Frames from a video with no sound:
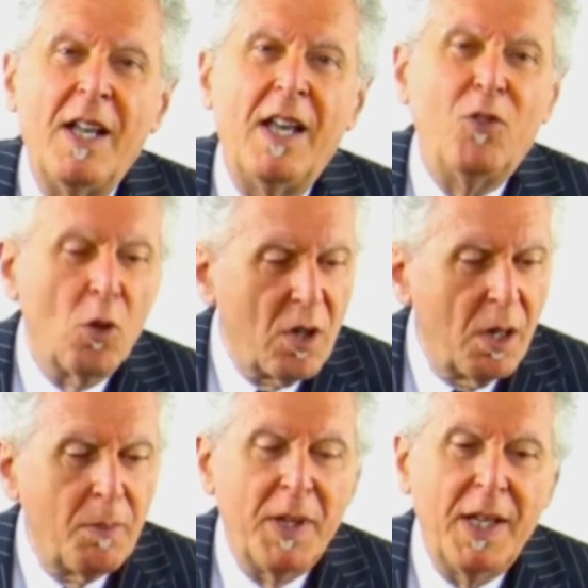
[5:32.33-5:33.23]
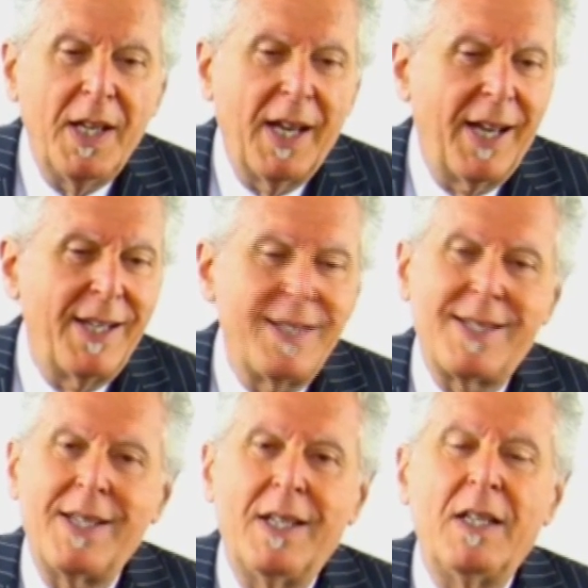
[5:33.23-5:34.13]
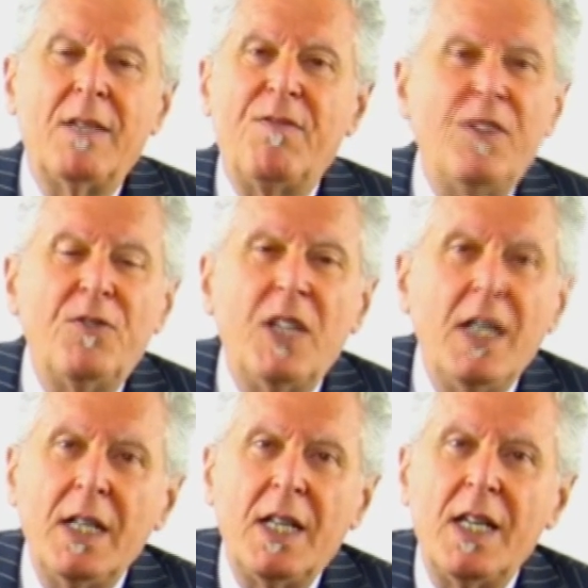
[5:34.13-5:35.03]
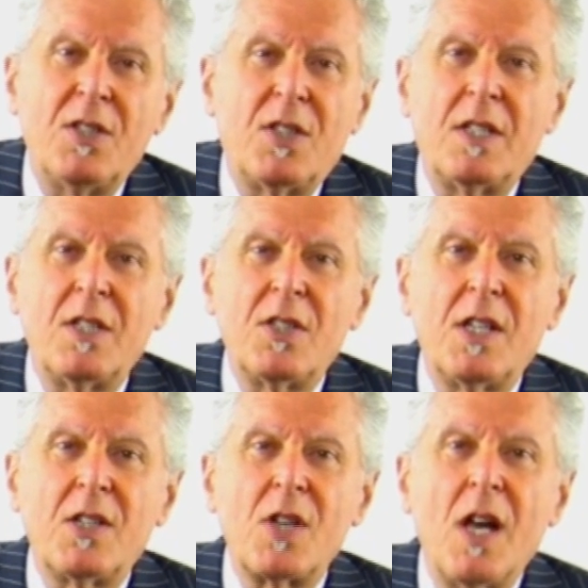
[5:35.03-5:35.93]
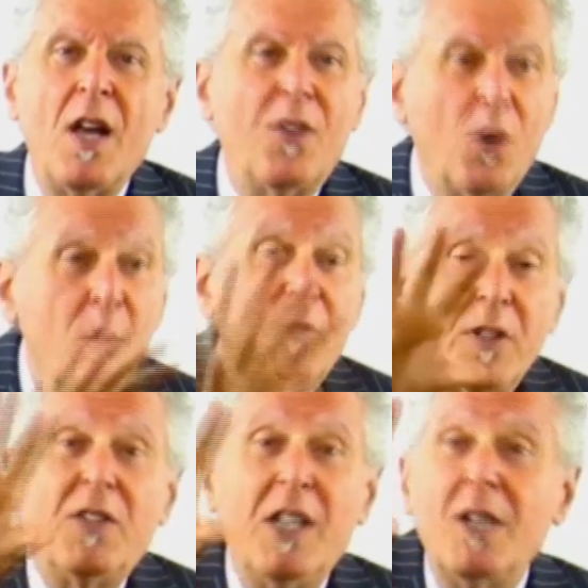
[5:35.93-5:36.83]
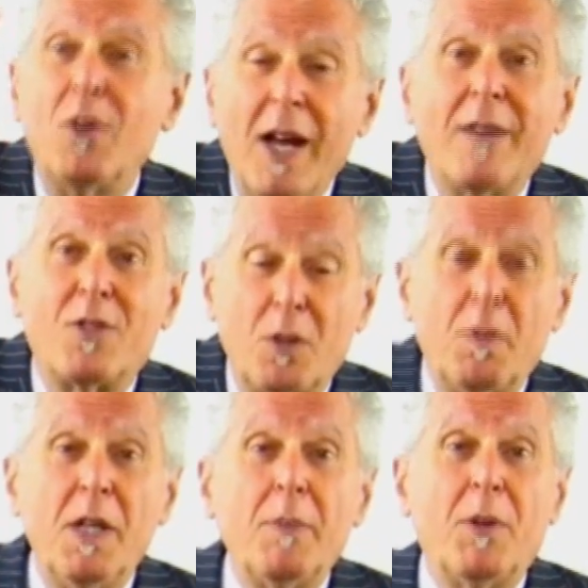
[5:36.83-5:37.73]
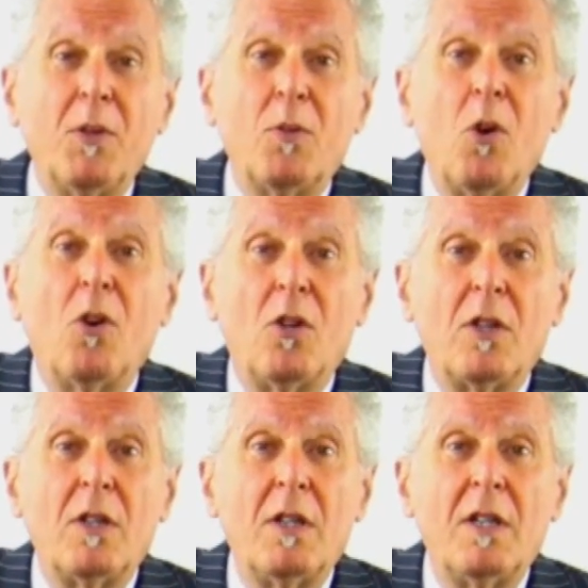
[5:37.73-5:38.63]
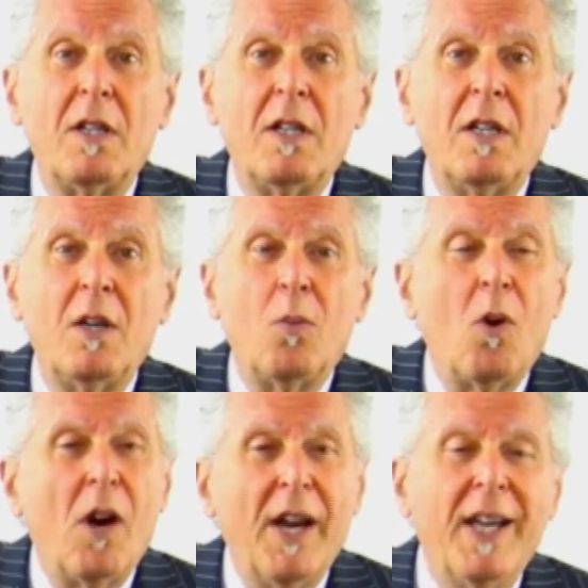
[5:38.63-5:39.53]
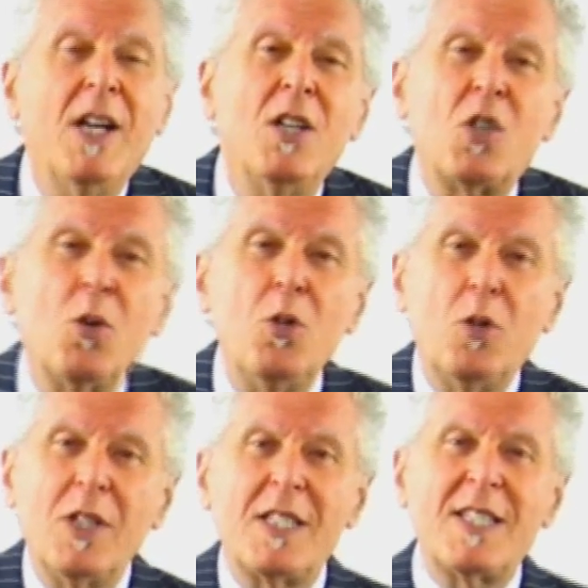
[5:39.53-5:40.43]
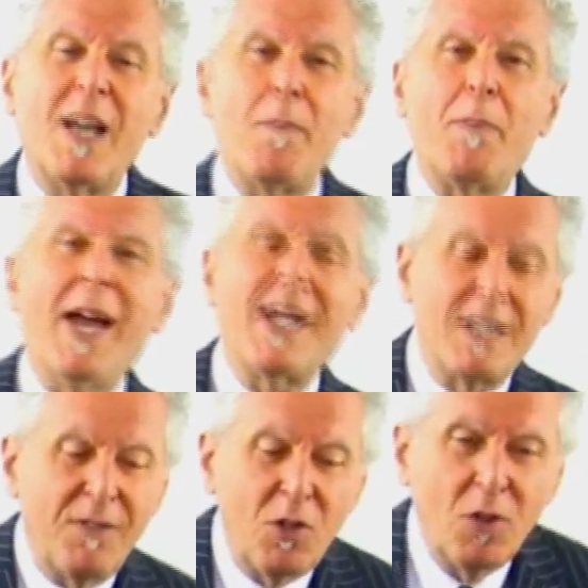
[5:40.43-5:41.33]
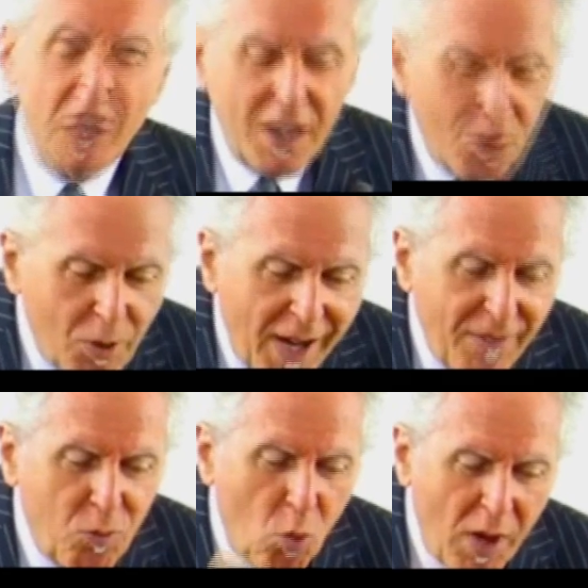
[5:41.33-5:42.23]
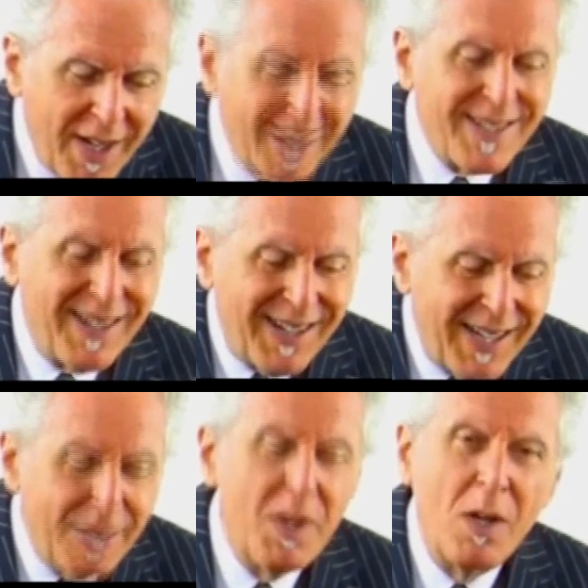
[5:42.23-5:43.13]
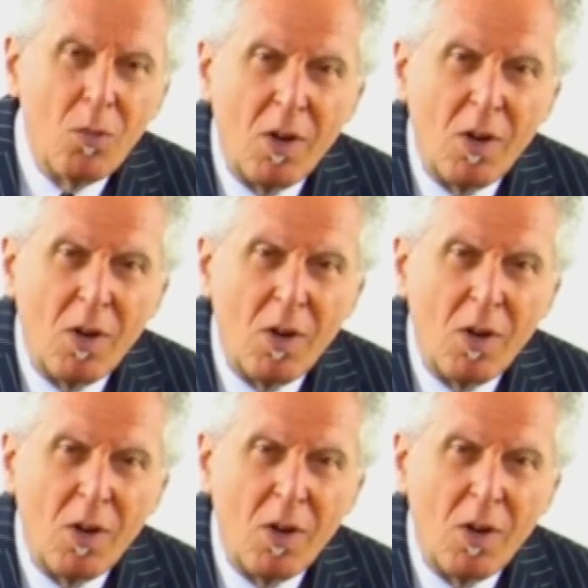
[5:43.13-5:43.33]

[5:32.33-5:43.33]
If your company has 15 key statistics, those 15 graphs should be up on the wall. Why? So you can step back. See, if you look at a graph one at a time,